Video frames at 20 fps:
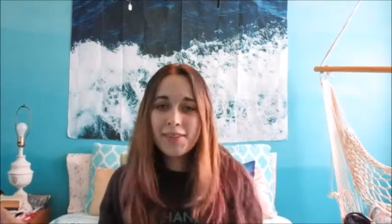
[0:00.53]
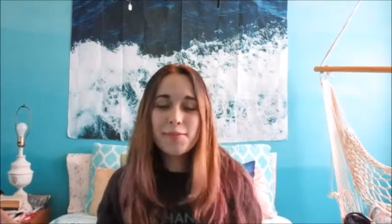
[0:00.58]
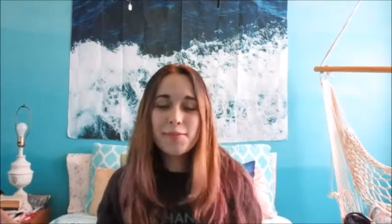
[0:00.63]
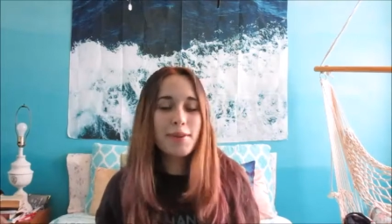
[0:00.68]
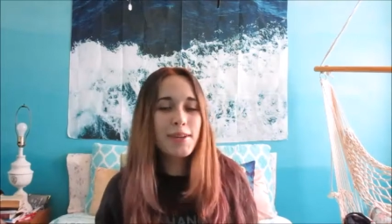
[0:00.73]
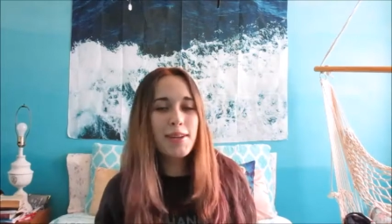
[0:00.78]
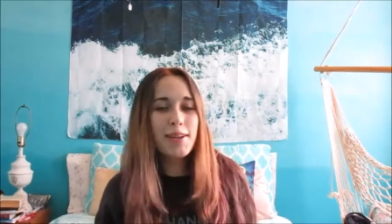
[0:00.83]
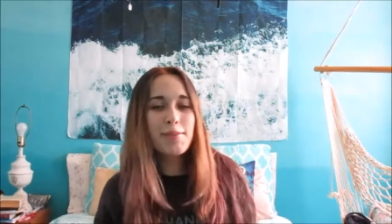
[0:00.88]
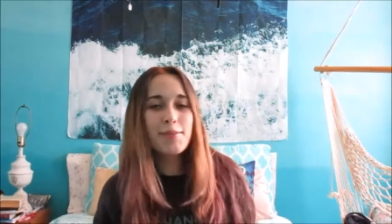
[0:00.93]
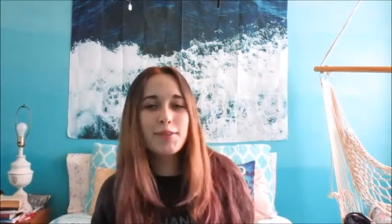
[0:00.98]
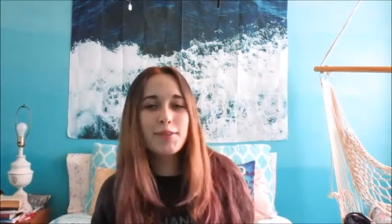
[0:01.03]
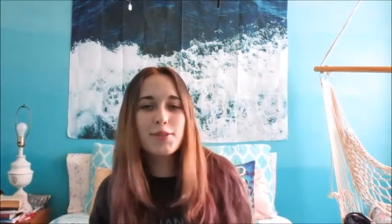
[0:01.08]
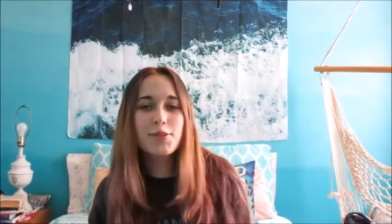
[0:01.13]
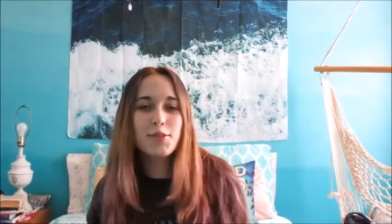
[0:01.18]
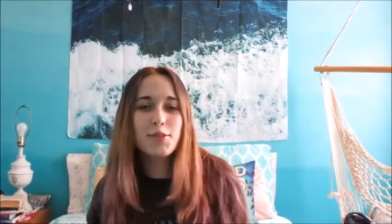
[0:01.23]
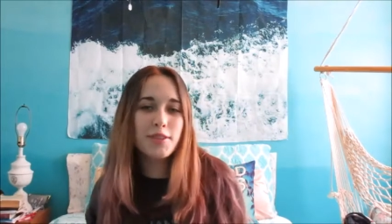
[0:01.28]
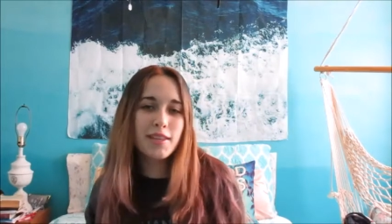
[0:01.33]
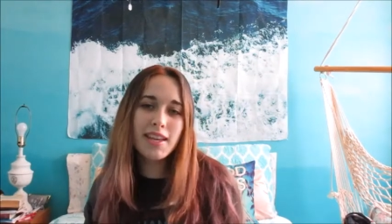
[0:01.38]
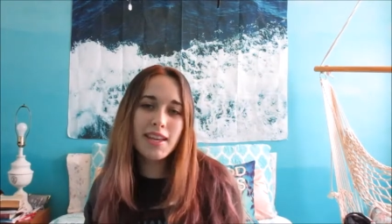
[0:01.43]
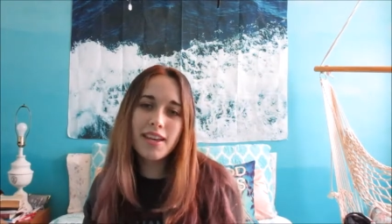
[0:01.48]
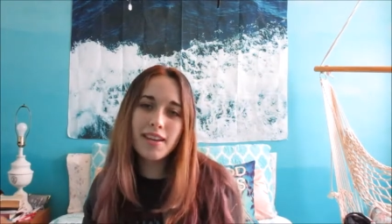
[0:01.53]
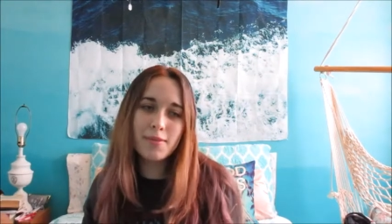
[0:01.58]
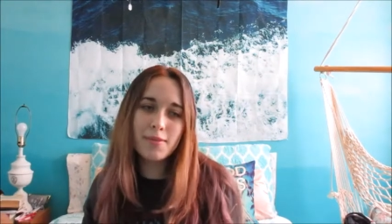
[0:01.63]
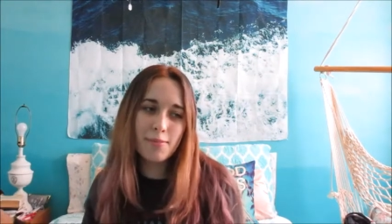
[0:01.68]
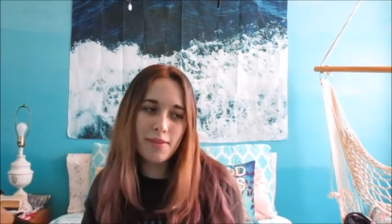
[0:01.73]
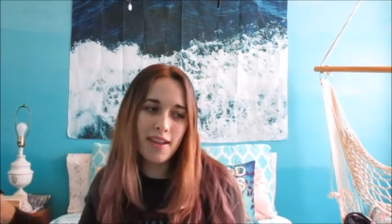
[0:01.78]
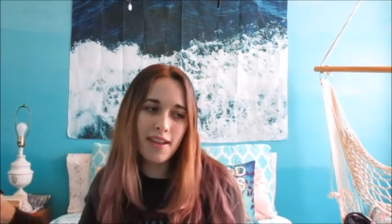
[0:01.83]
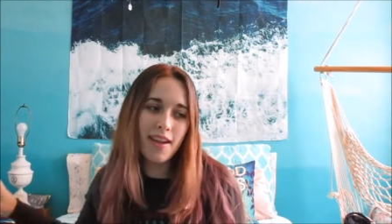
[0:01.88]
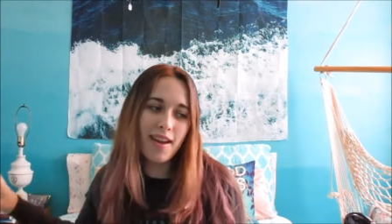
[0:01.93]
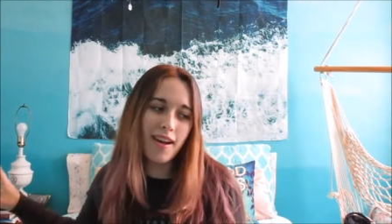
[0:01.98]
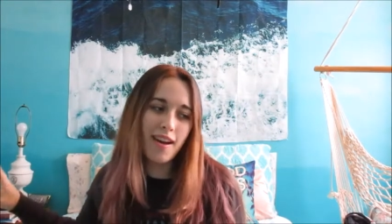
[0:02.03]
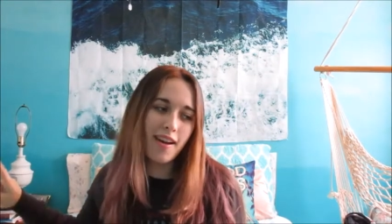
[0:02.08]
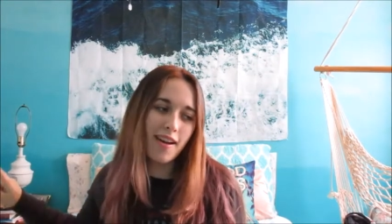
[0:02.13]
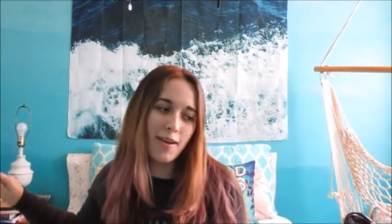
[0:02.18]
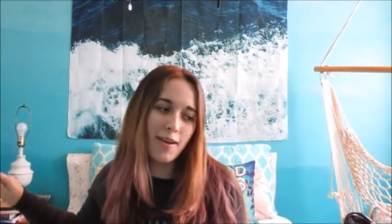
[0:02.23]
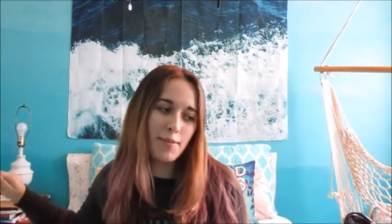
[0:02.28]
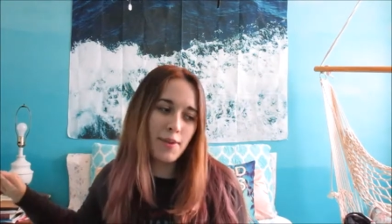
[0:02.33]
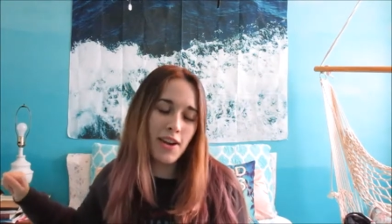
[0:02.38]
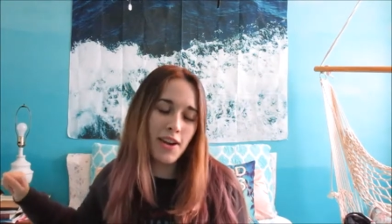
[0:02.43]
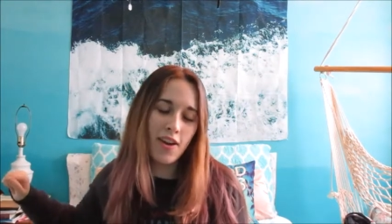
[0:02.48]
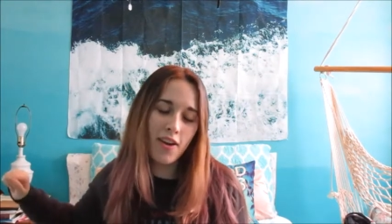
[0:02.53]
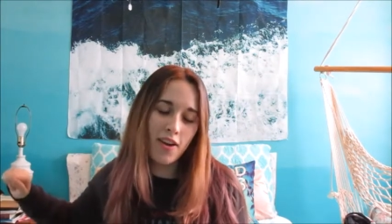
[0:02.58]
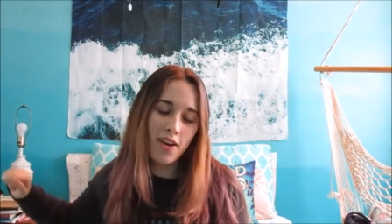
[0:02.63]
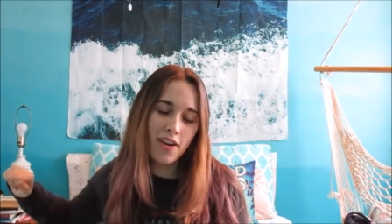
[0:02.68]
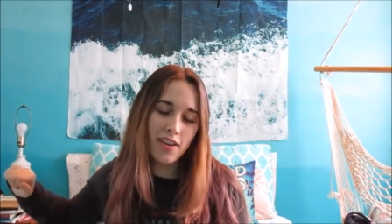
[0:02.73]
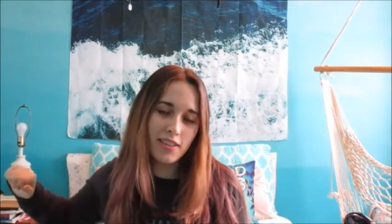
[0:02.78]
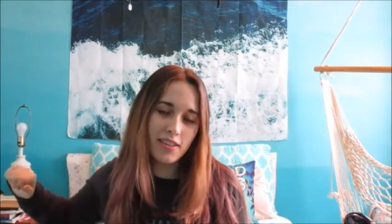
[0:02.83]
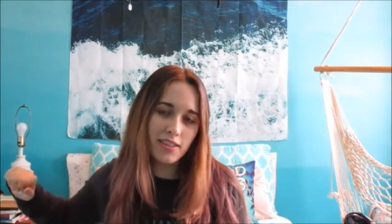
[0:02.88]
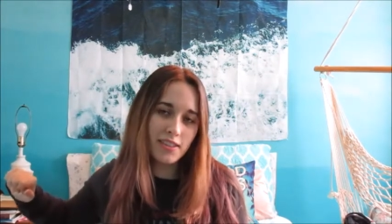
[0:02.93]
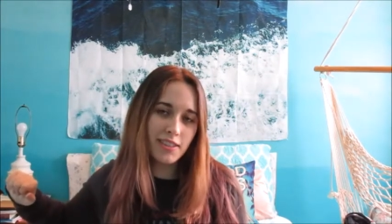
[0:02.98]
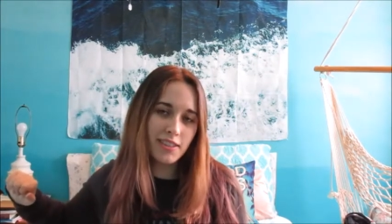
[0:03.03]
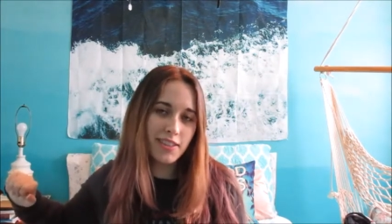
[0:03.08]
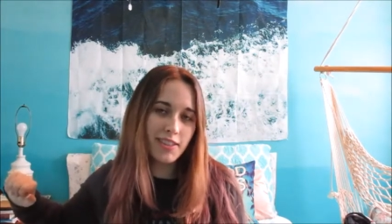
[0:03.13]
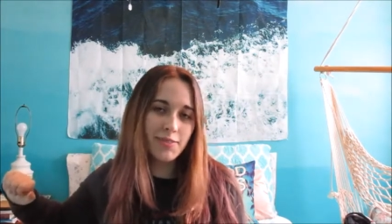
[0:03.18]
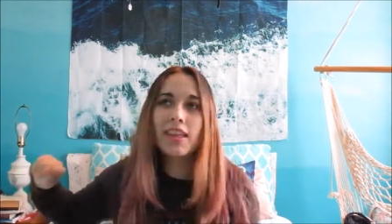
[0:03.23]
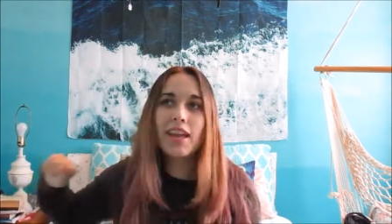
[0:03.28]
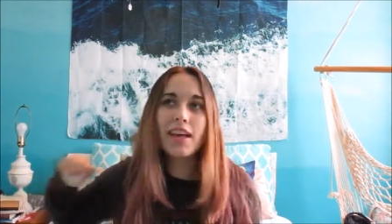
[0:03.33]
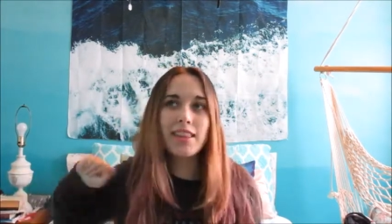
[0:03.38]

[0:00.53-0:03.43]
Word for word: My name is Juliana Mae. I'm an author.